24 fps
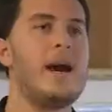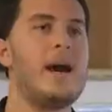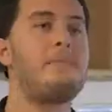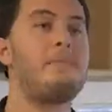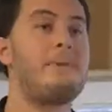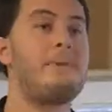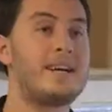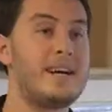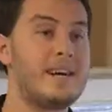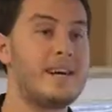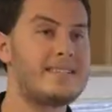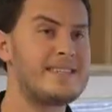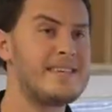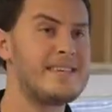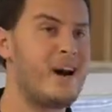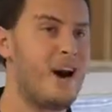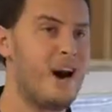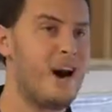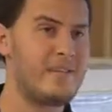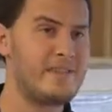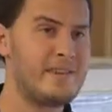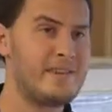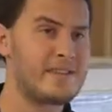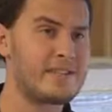And because he
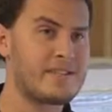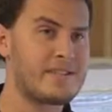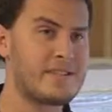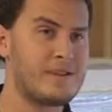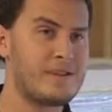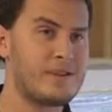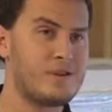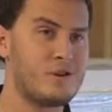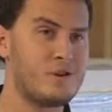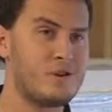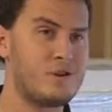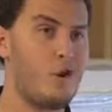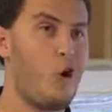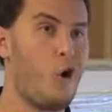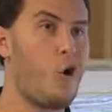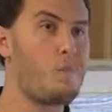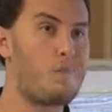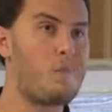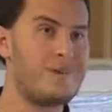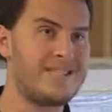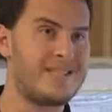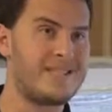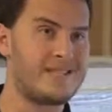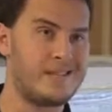obviously couldn't
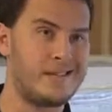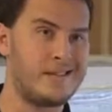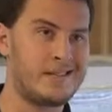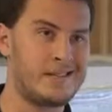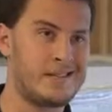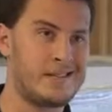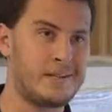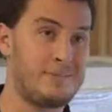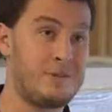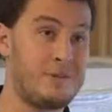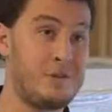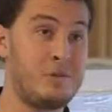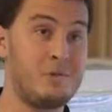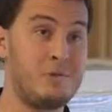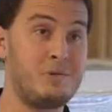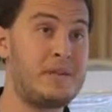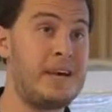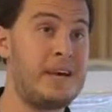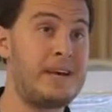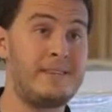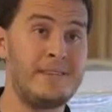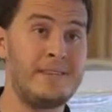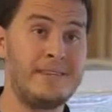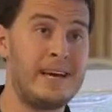open the system to do
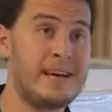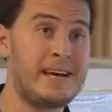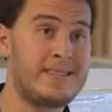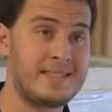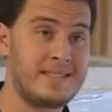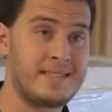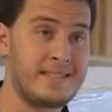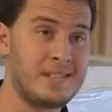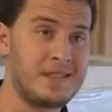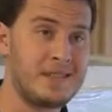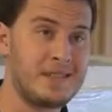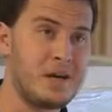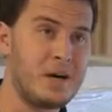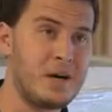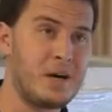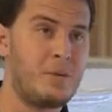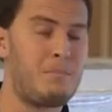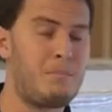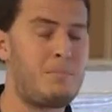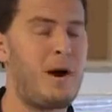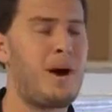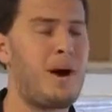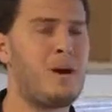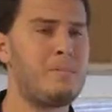daily testing,
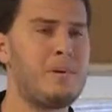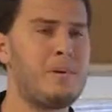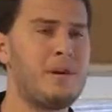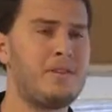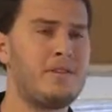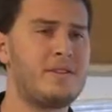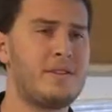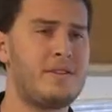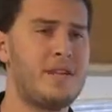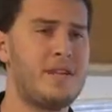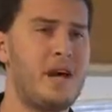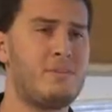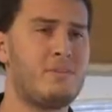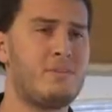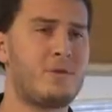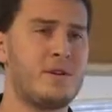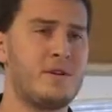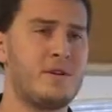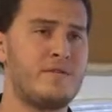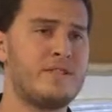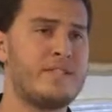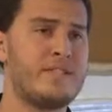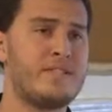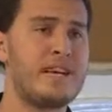Paul built a
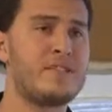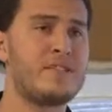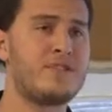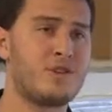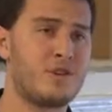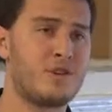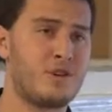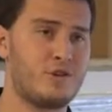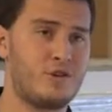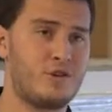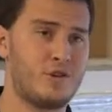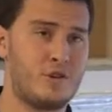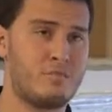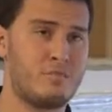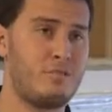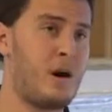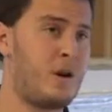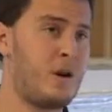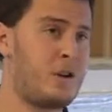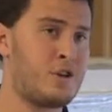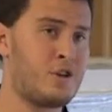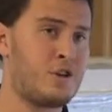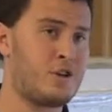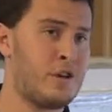number of sensors to
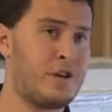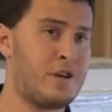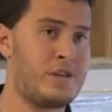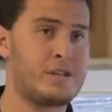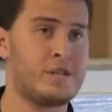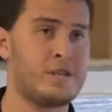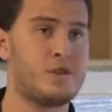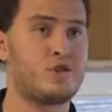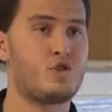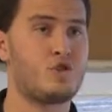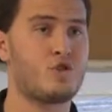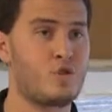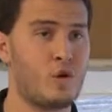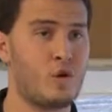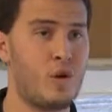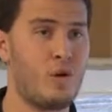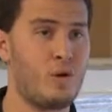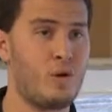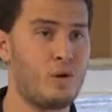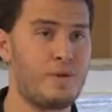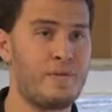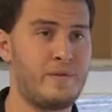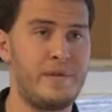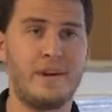monitor and
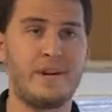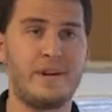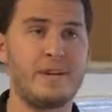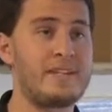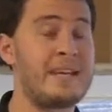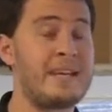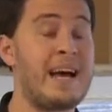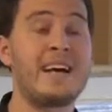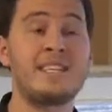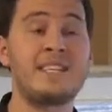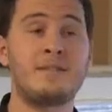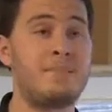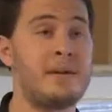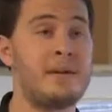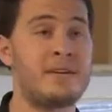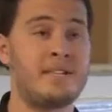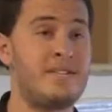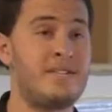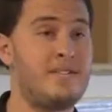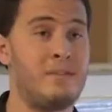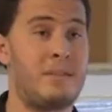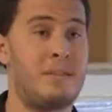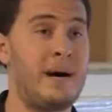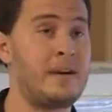control the various
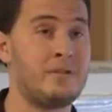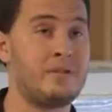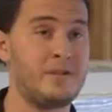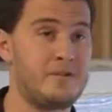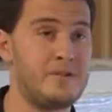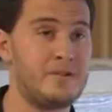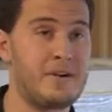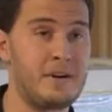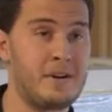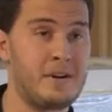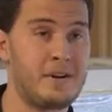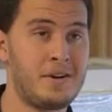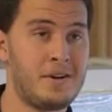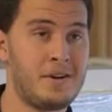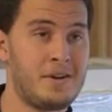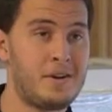aspects of the biosphere.